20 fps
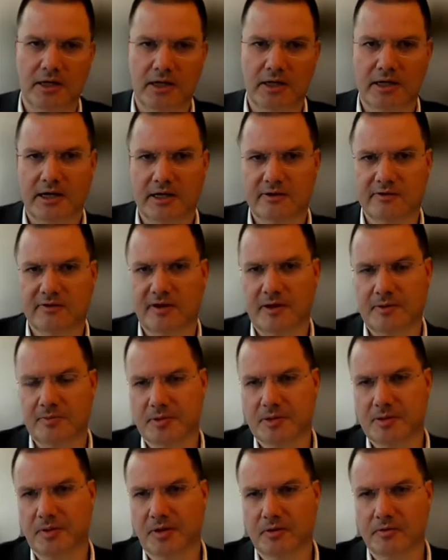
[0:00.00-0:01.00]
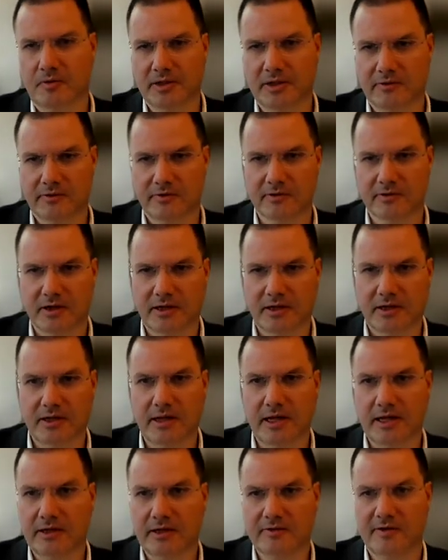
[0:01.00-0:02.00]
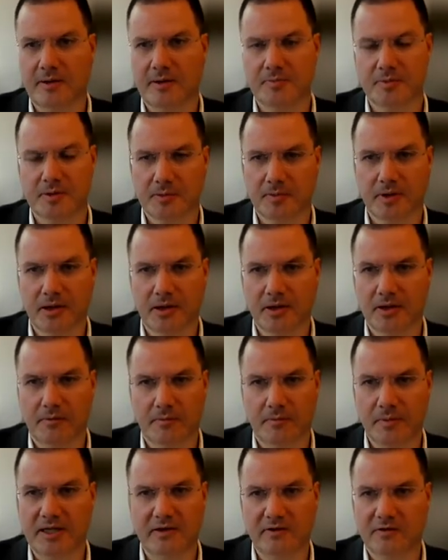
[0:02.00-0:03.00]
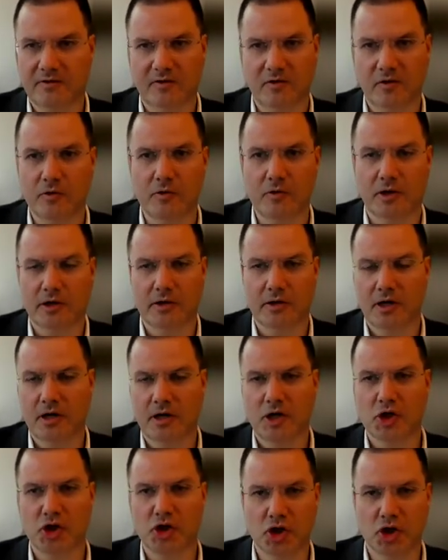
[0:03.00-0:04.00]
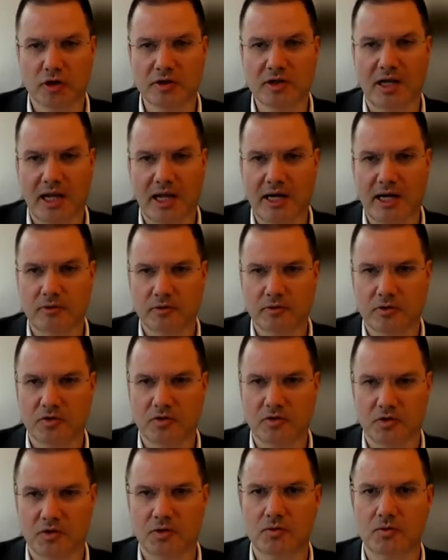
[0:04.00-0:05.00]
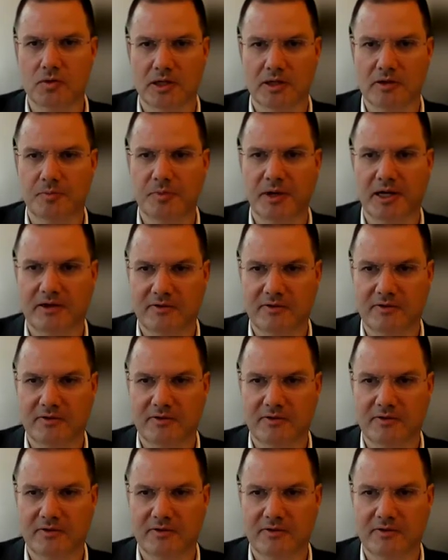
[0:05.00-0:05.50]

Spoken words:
the unacceptable risk, and unacceptable means you are not allowed to do it,